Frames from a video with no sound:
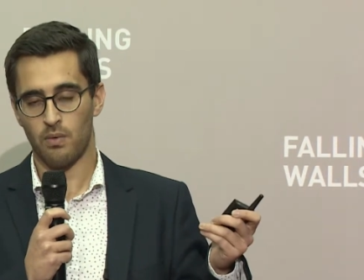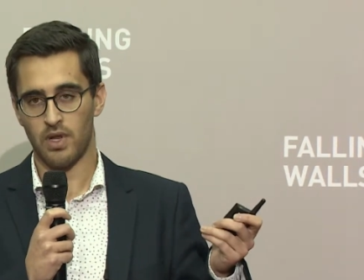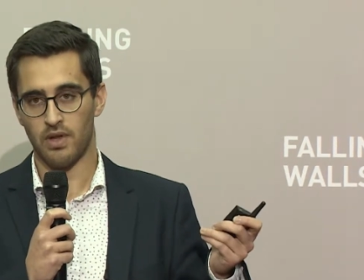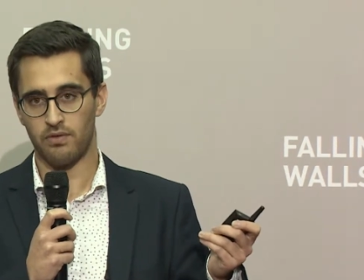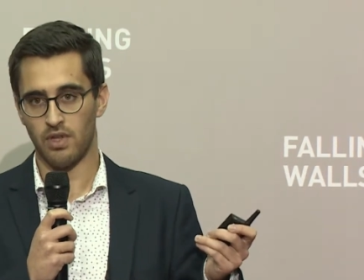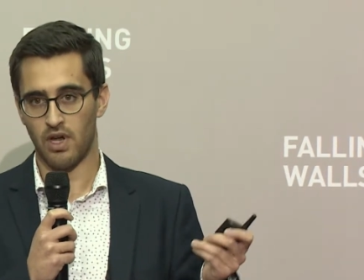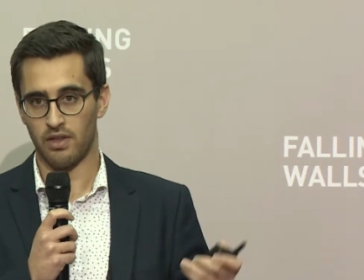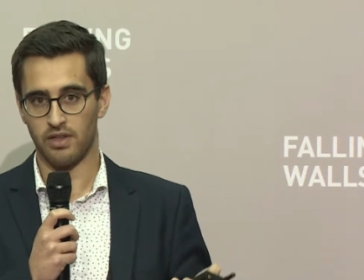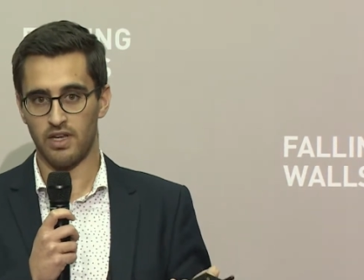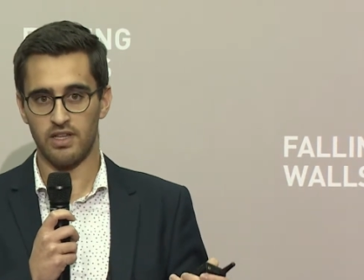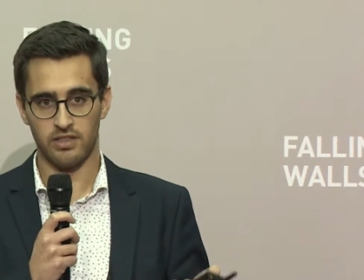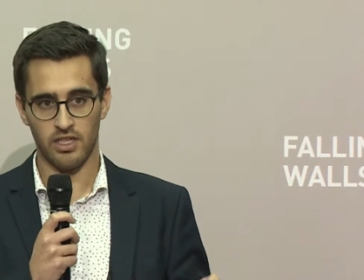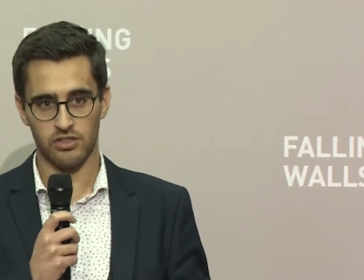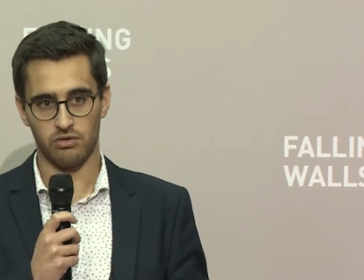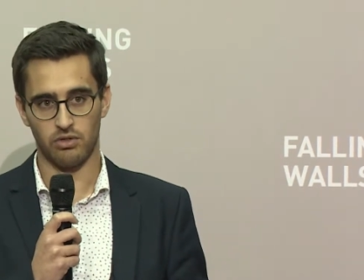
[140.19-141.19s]
We have done
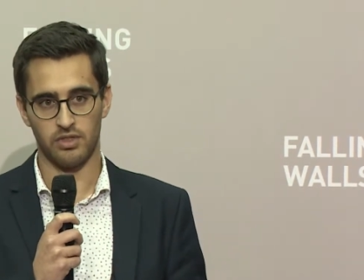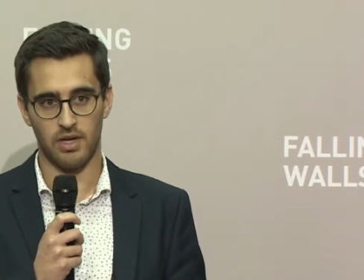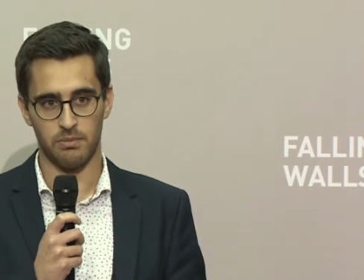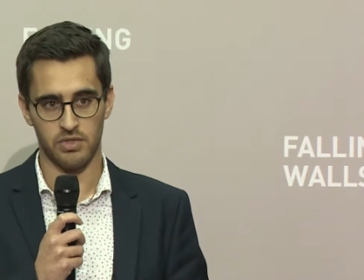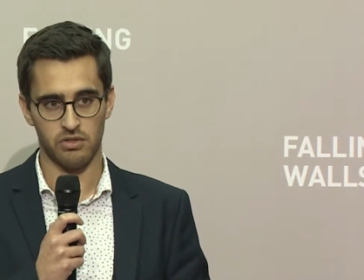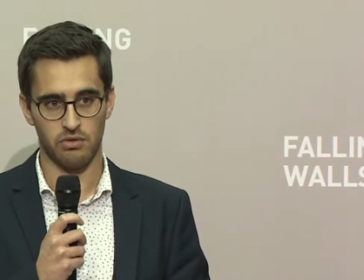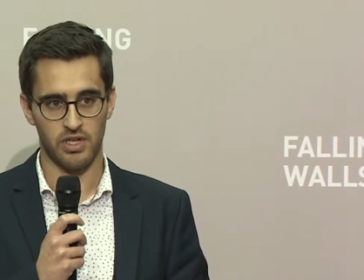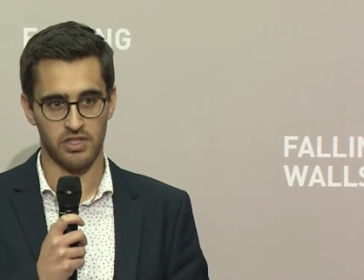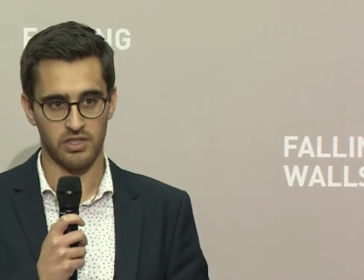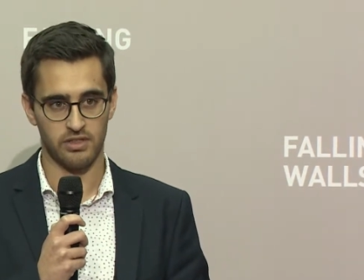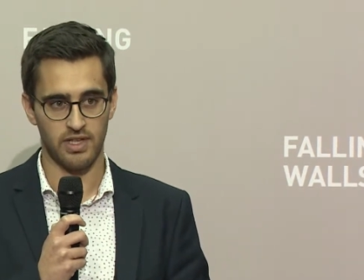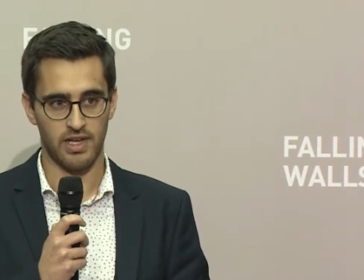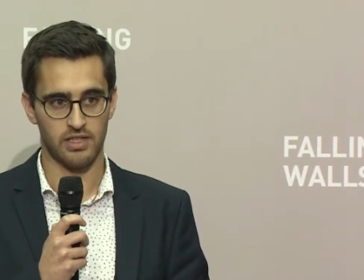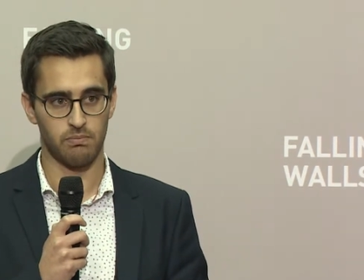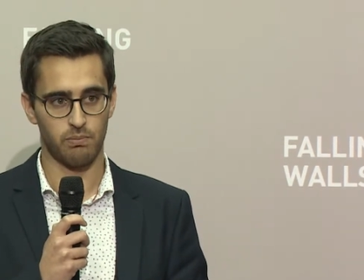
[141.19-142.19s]
industrial
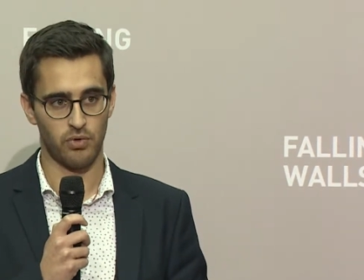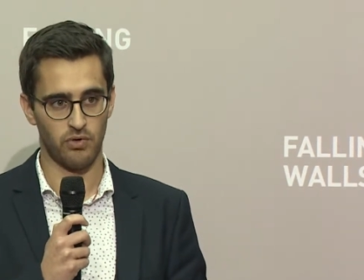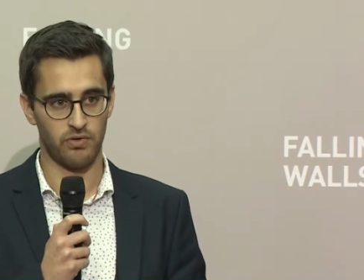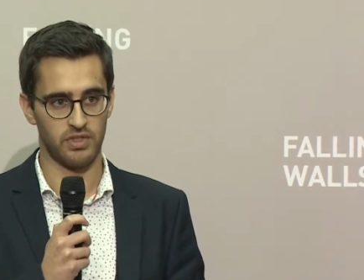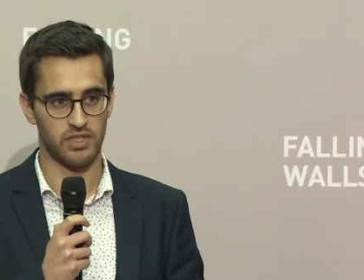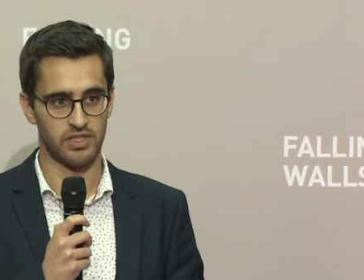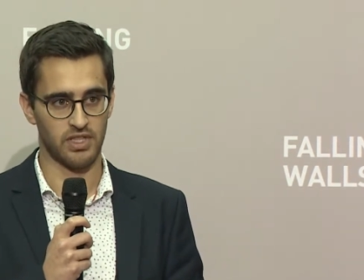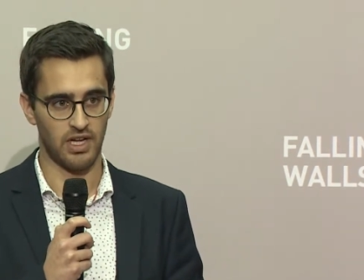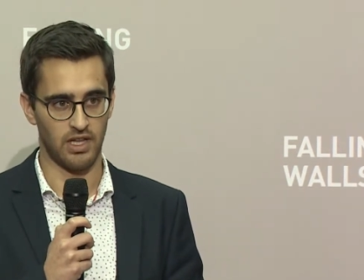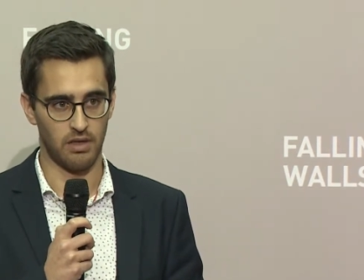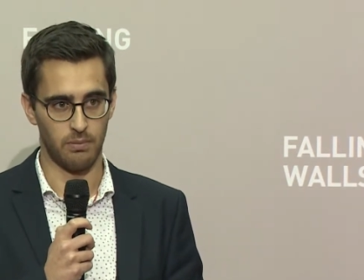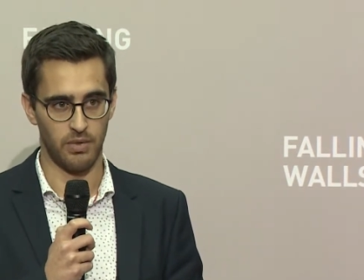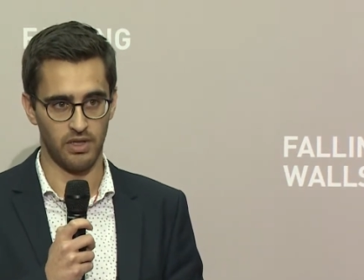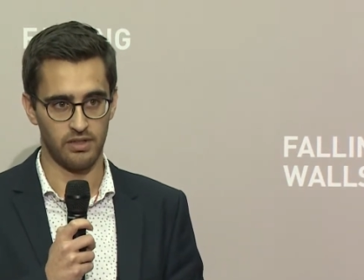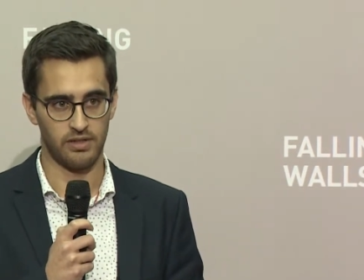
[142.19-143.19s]
demonstration tests proving the
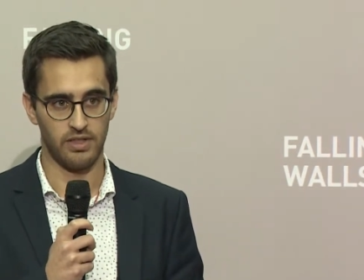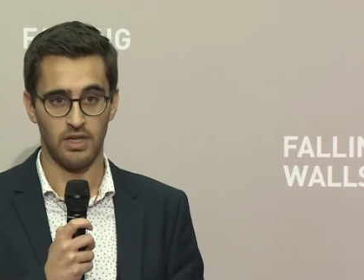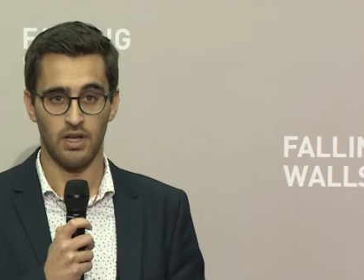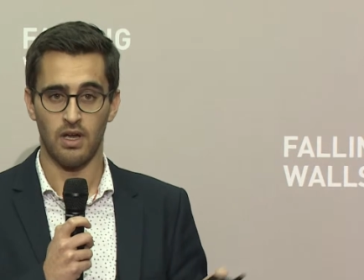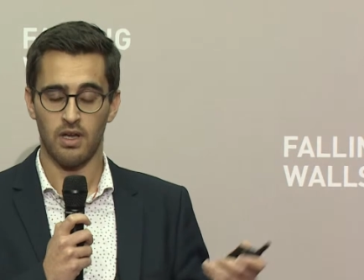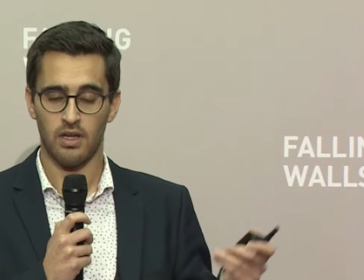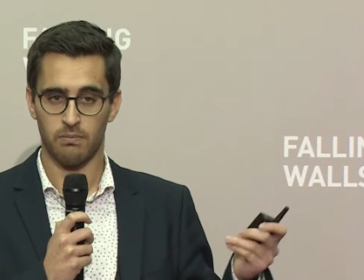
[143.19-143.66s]
scalability.